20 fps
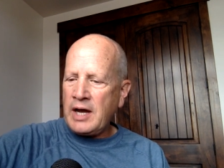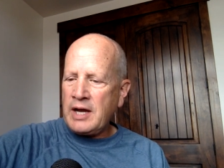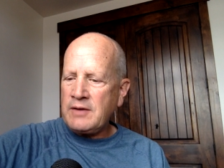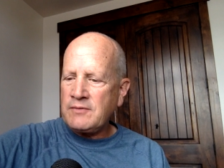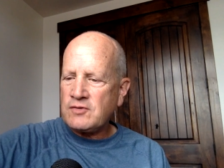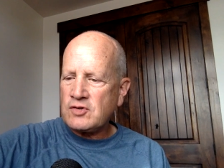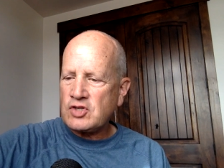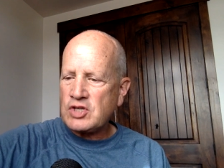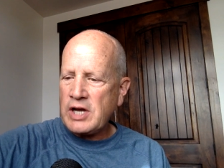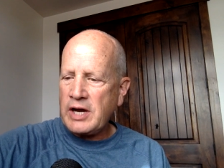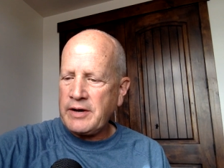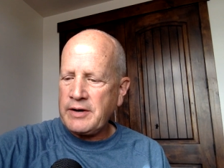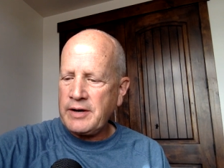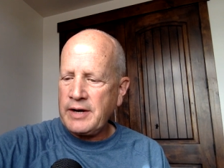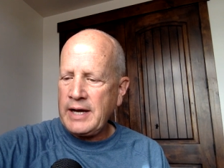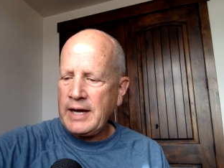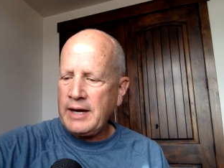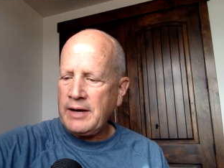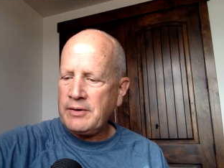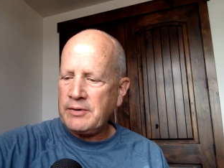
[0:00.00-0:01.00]
I've shouted
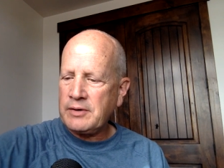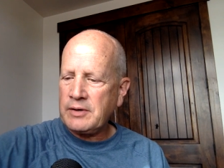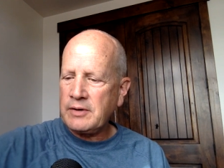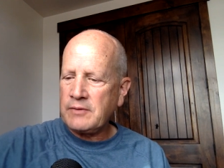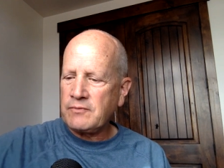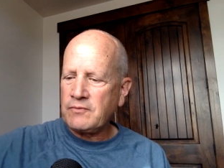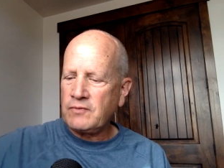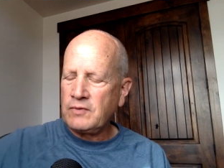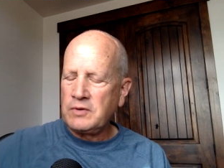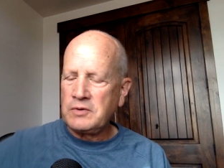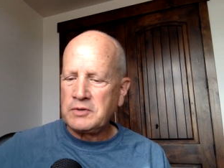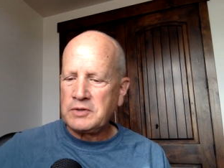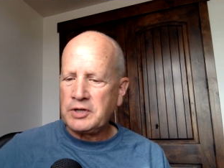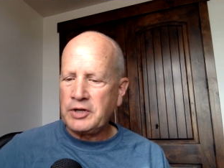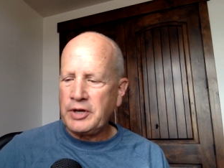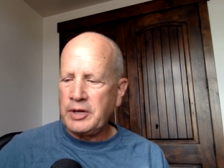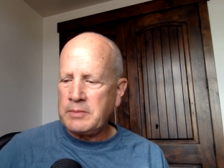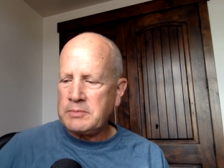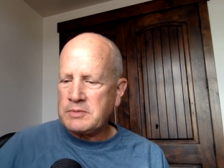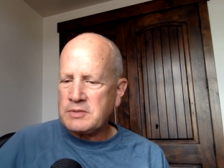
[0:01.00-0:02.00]
out a few
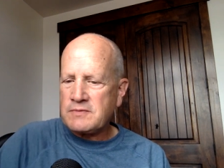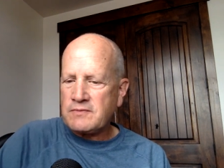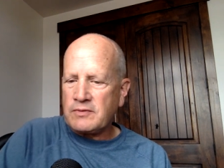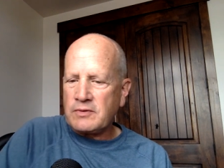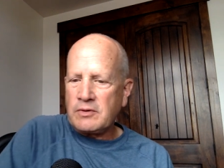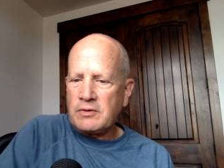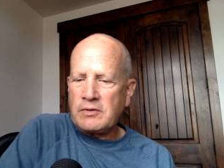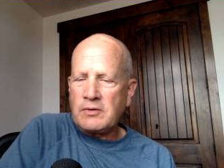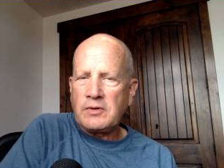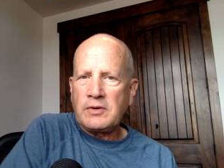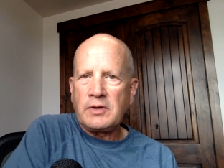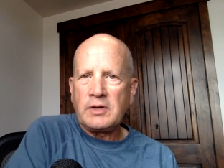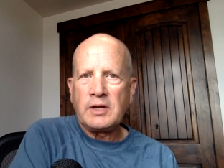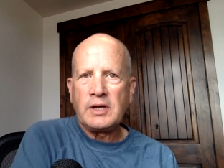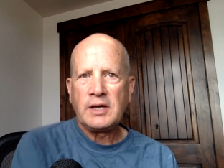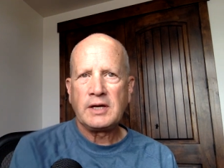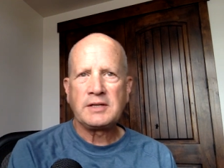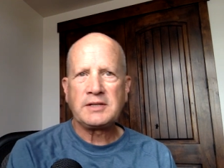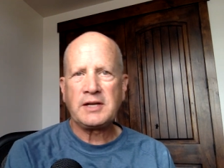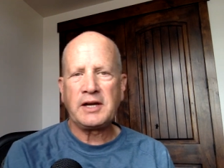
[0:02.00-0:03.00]
times for
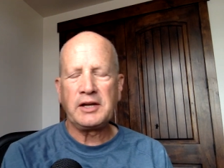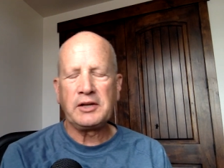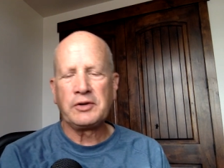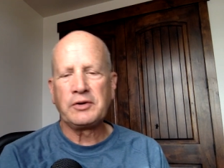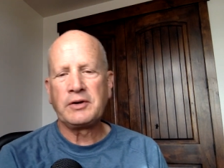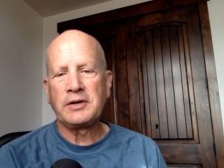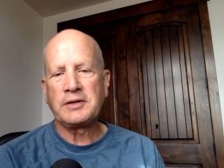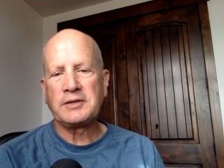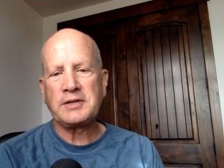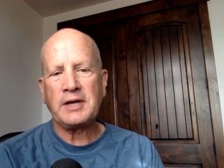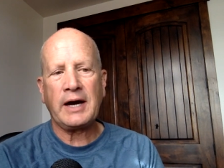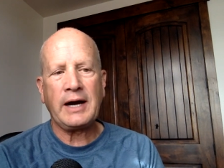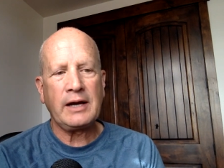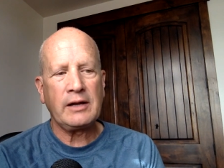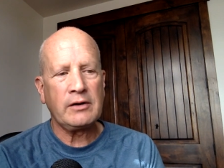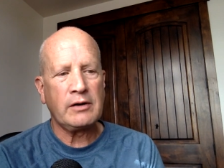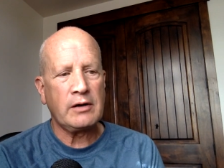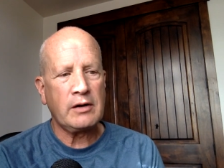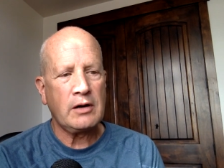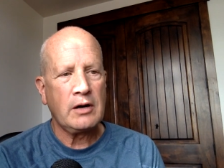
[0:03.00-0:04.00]
Taylor and
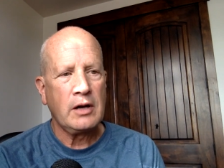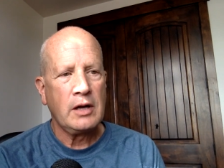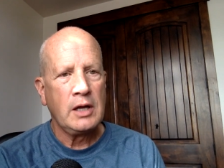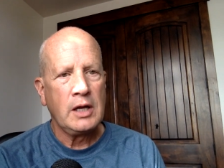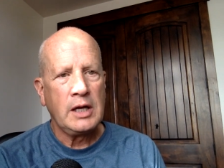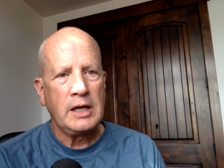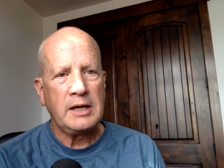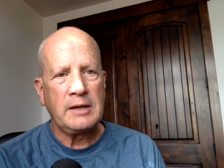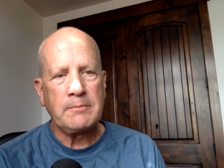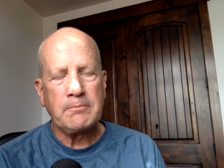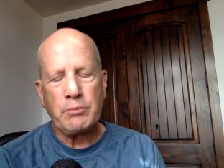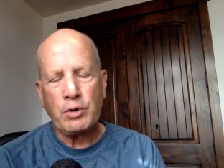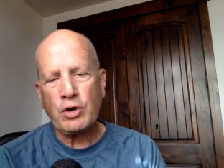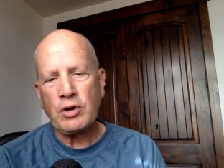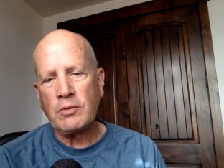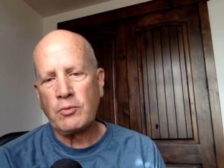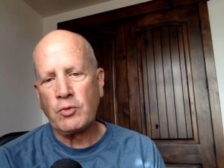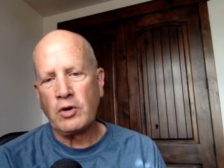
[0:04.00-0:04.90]
Tyler in Book of